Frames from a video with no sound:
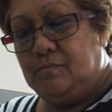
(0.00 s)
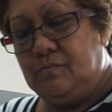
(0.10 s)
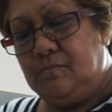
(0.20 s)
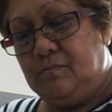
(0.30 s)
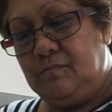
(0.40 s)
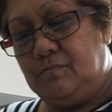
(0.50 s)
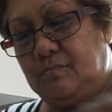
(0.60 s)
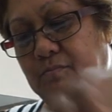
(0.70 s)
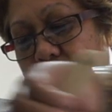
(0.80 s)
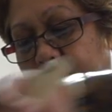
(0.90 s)

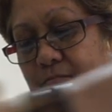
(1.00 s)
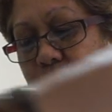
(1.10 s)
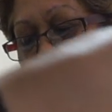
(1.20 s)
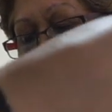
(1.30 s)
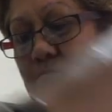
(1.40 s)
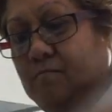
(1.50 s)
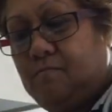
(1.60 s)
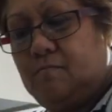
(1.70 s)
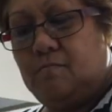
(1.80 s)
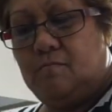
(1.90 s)
(silence)